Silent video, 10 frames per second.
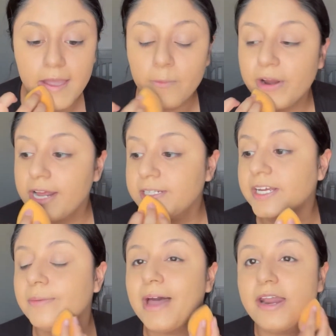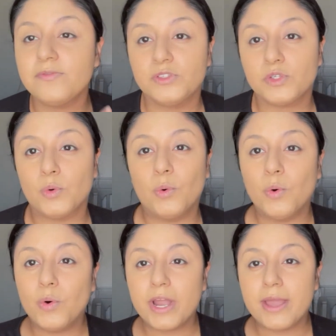when I took him out of
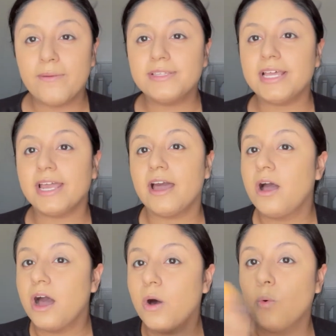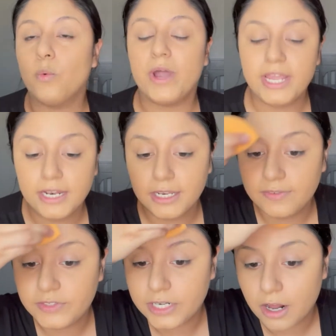school, it was like a weight
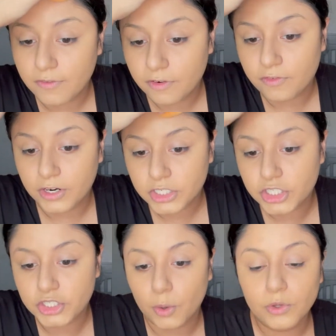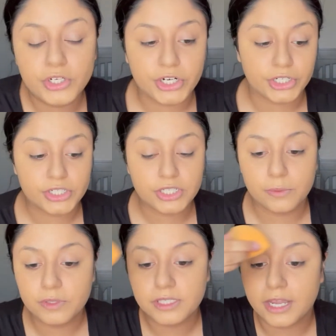lifted off of our shoulders. It
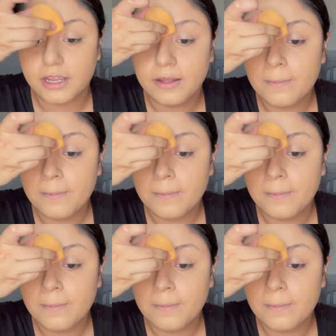was like,